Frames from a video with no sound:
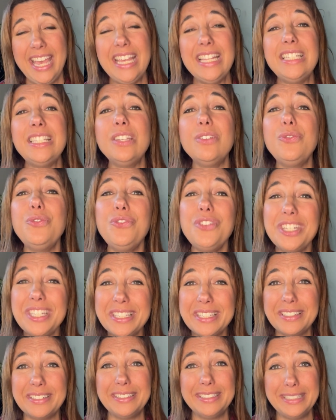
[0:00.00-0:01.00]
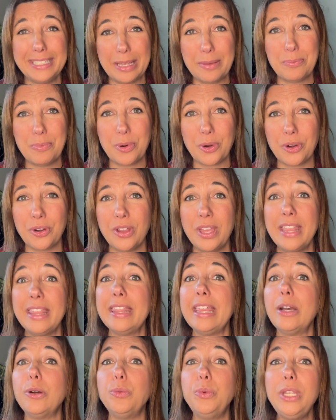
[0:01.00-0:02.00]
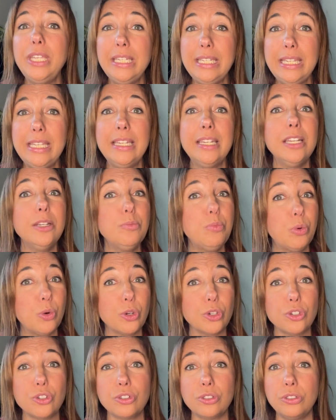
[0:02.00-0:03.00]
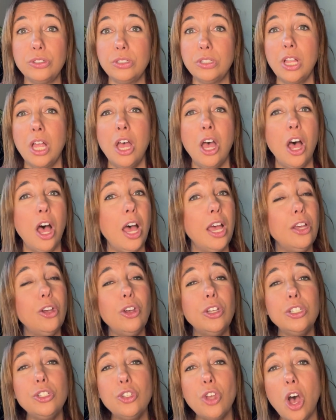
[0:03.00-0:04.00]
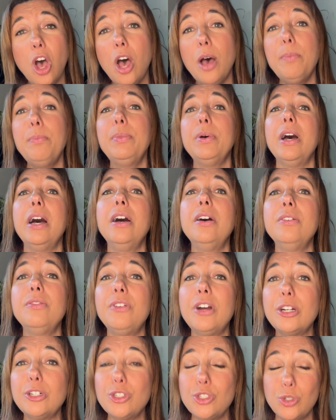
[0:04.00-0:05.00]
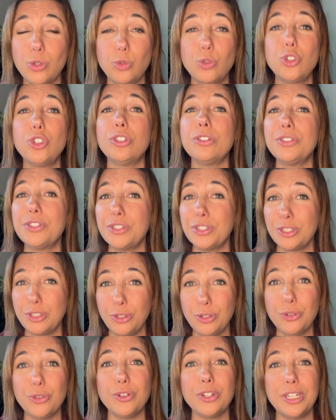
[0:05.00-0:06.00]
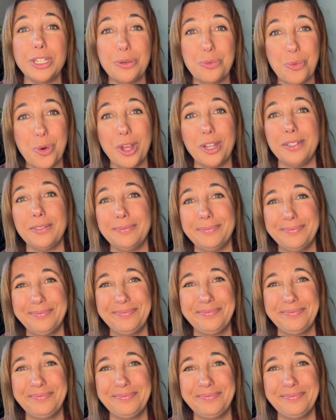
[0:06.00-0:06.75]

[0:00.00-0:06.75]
It's a fiscal number that we need in Portugal on top of our Social Security one.